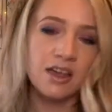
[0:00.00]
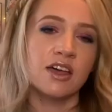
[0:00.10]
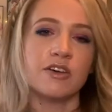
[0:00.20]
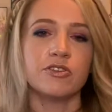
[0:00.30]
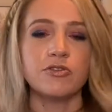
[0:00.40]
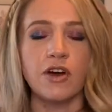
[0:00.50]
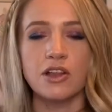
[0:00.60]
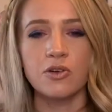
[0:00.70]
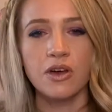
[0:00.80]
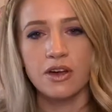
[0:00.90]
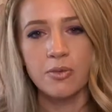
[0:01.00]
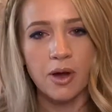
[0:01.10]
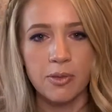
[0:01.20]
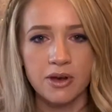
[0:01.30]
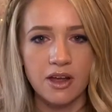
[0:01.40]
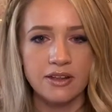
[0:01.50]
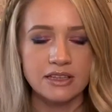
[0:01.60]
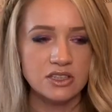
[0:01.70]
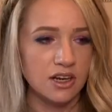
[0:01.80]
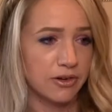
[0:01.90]
If you follow Colourpop at all, they
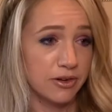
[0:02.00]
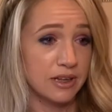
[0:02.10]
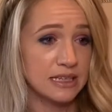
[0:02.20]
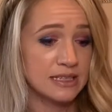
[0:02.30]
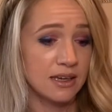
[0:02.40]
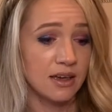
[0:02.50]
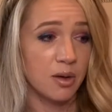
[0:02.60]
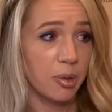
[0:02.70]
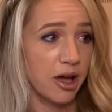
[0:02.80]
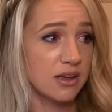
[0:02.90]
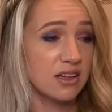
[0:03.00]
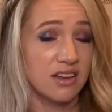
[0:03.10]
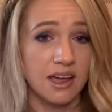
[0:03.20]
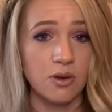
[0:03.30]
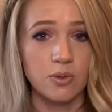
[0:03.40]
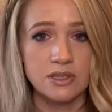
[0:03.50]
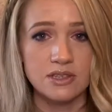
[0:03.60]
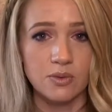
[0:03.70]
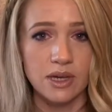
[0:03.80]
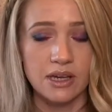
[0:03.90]
started releasing a palette like once a
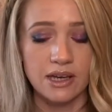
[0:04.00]
week.